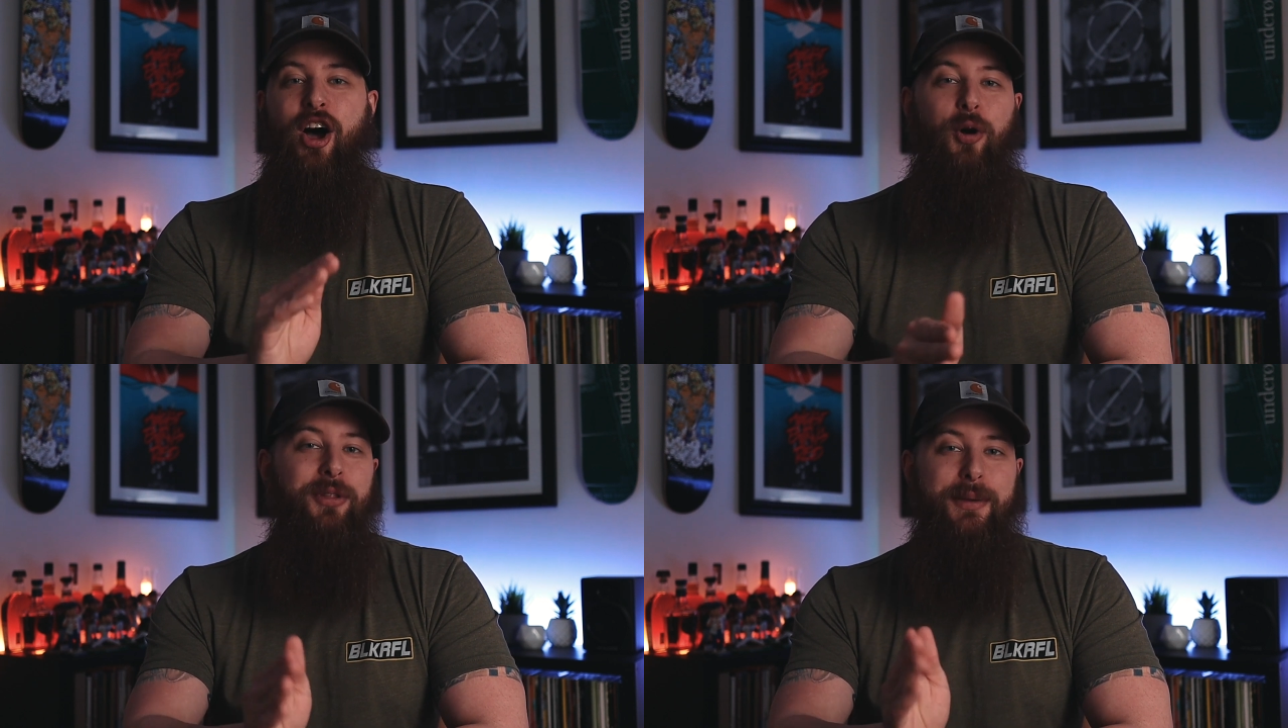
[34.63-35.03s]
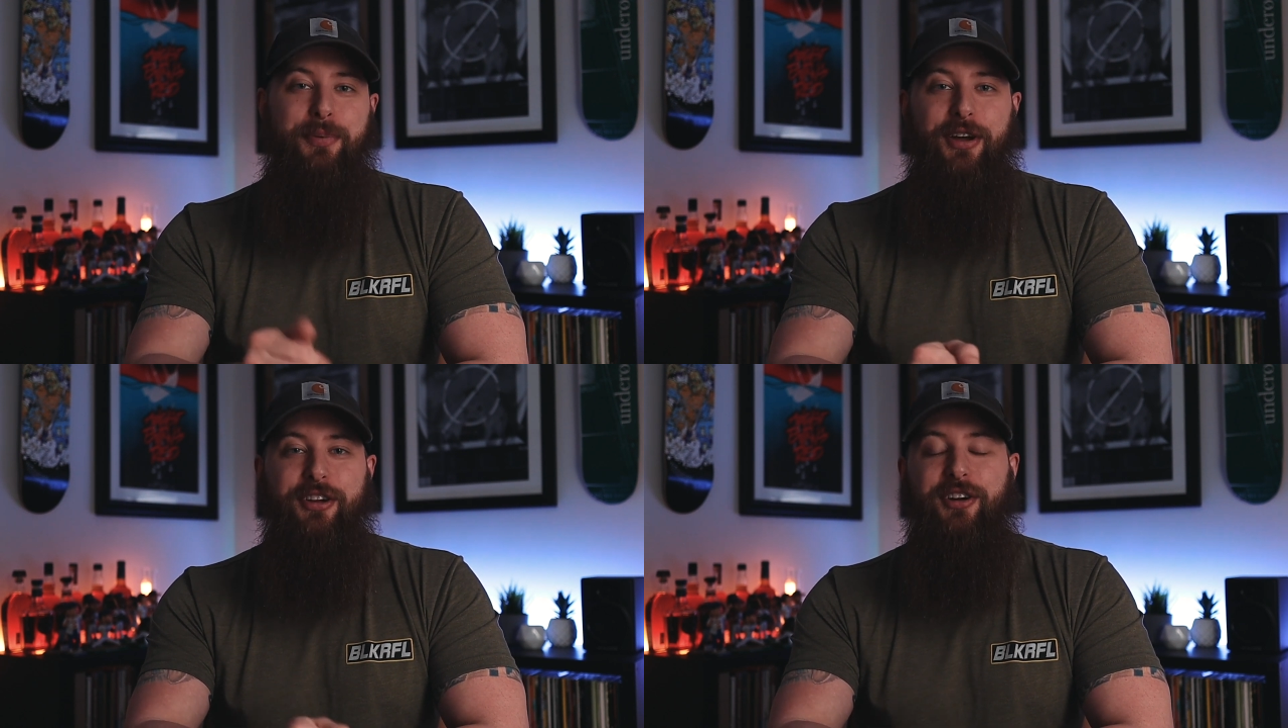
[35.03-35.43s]
only
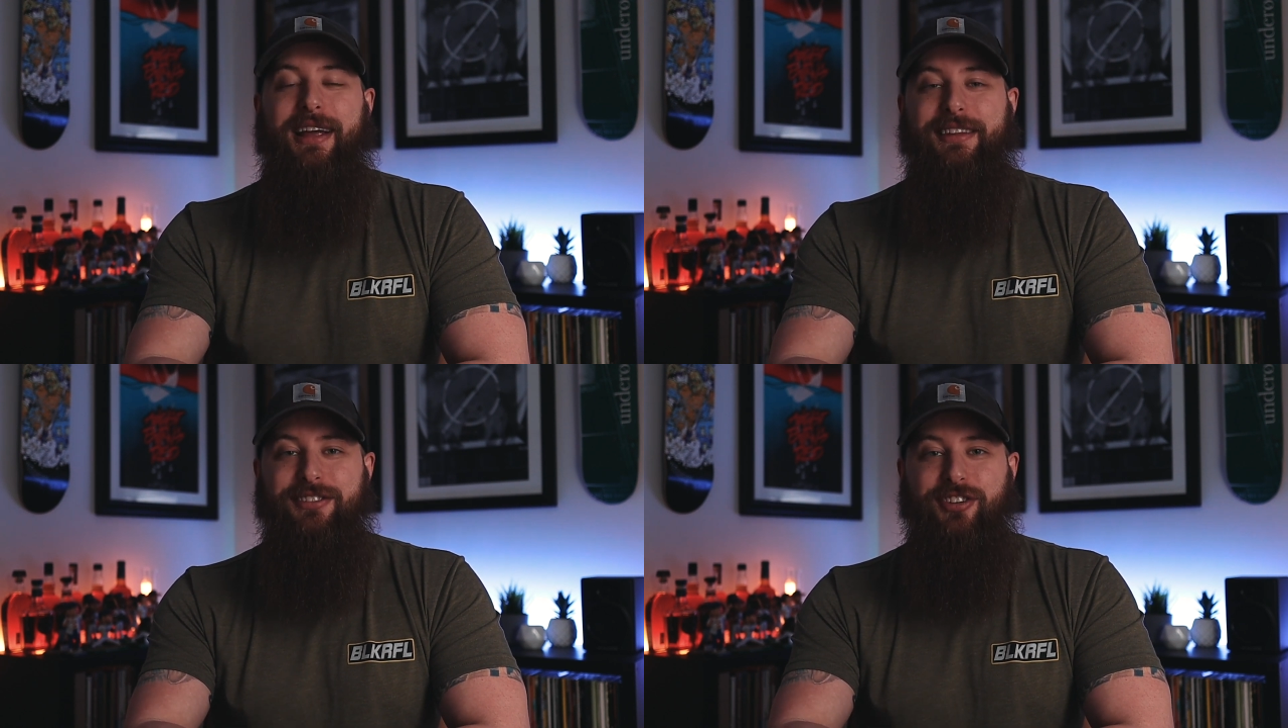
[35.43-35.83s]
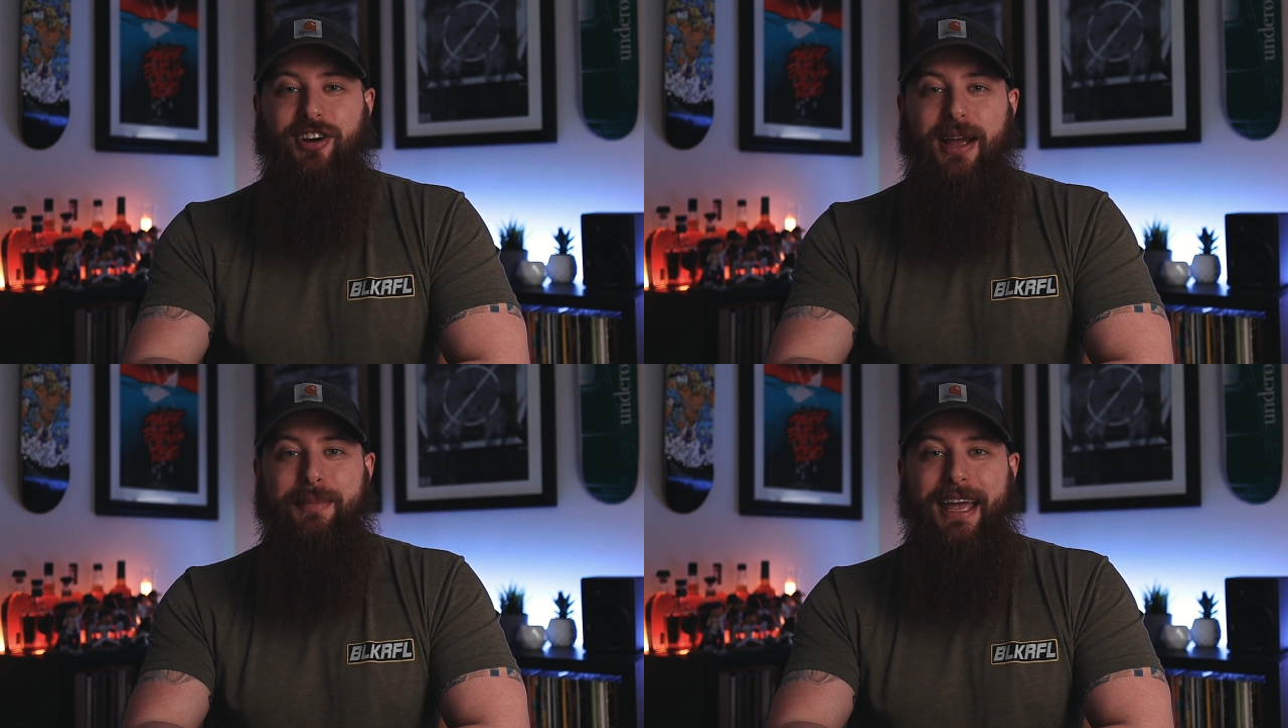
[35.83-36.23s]
put your
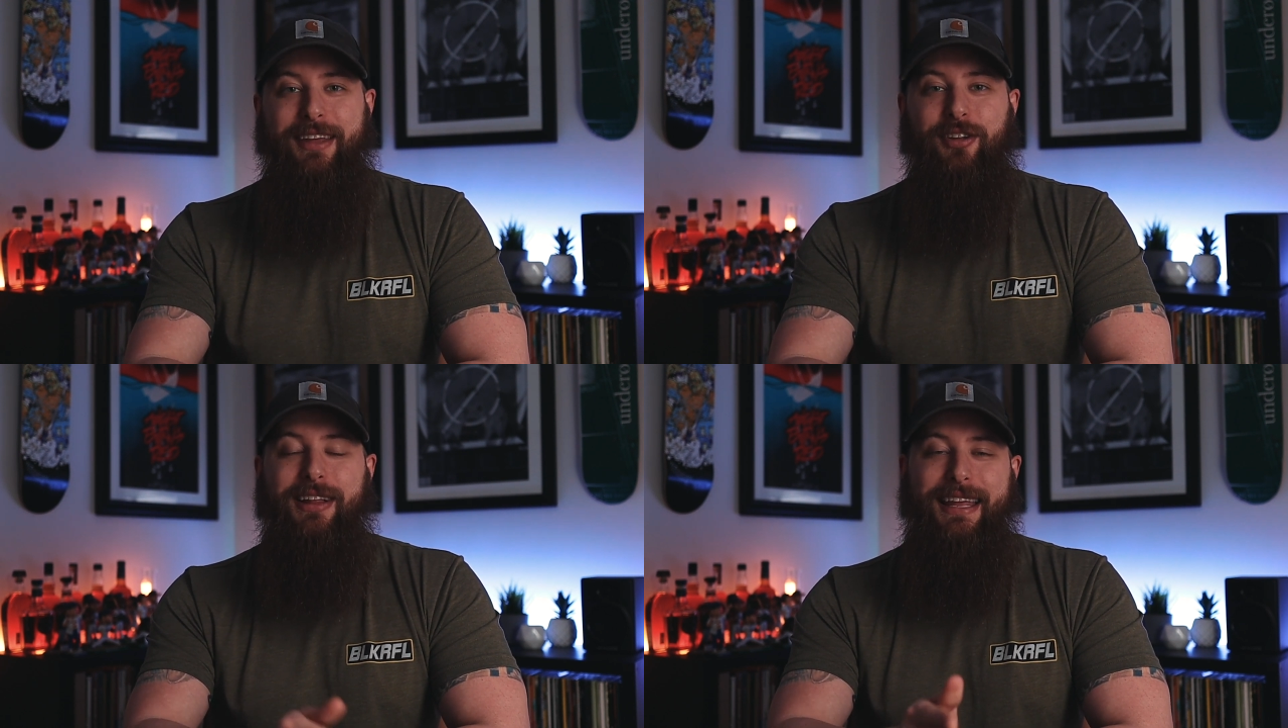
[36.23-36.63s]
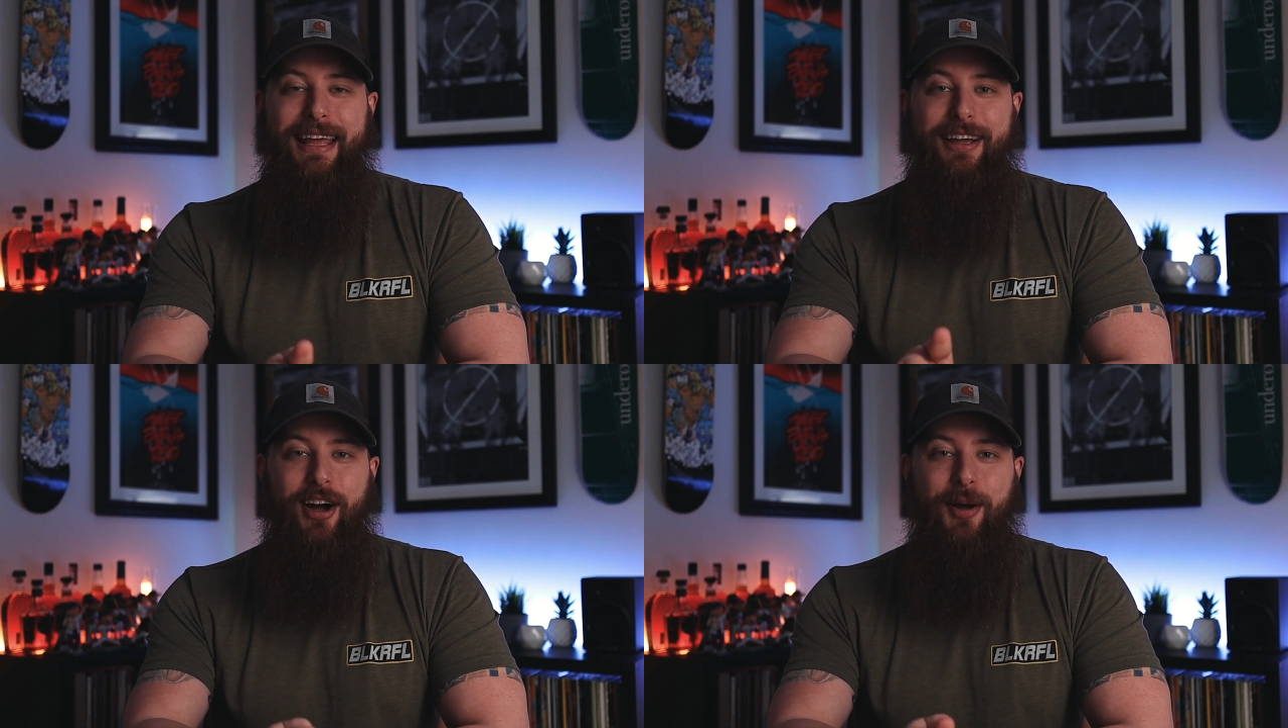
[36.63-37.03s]
Instagram handle in
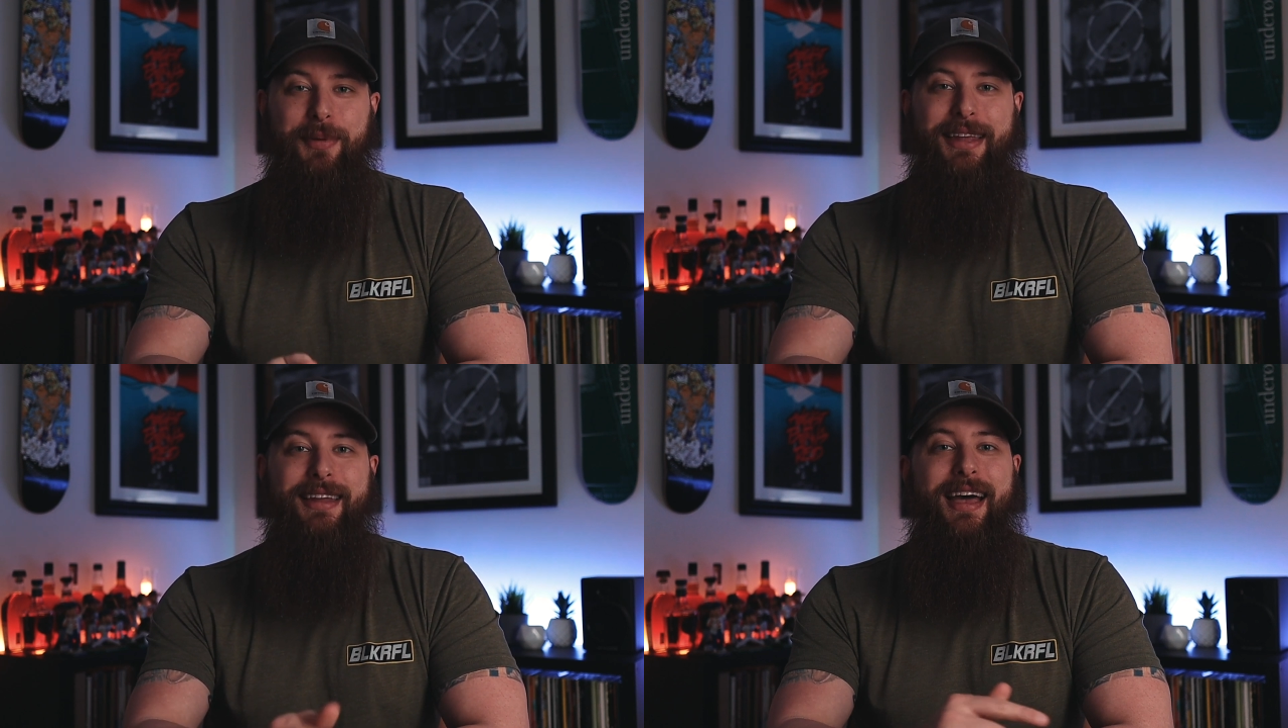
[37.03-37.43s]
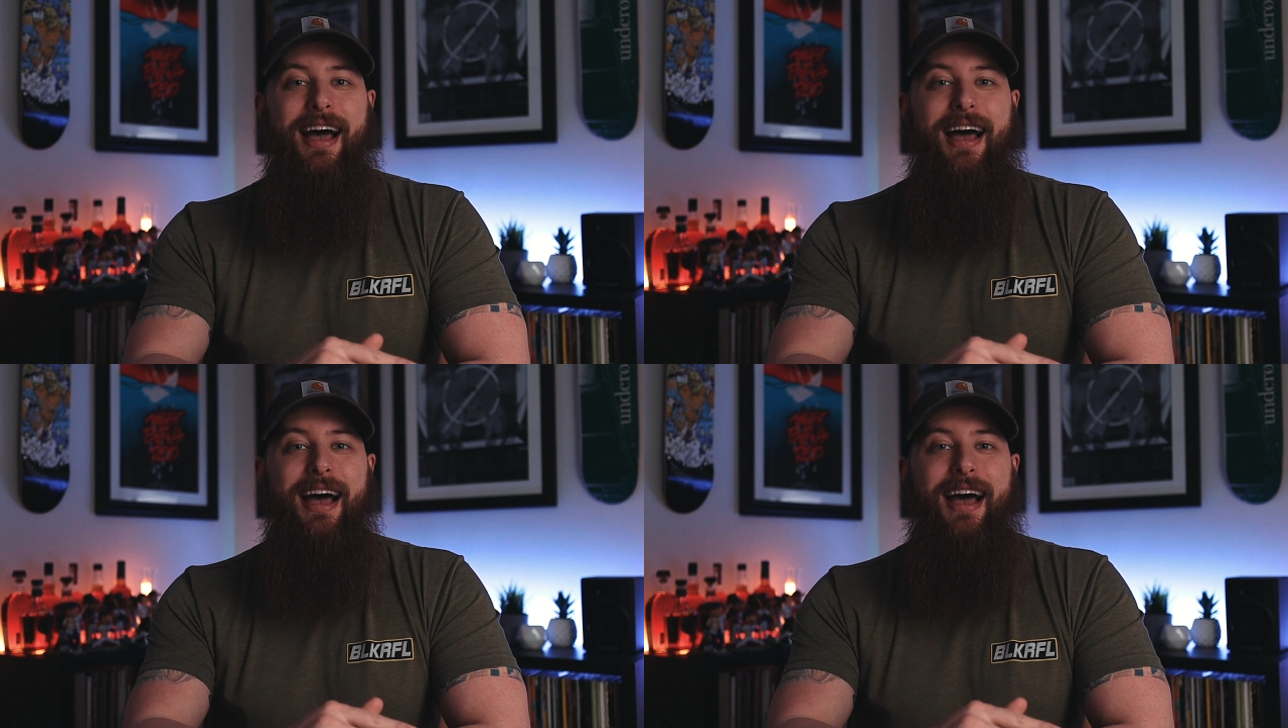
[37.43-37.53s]
a comment.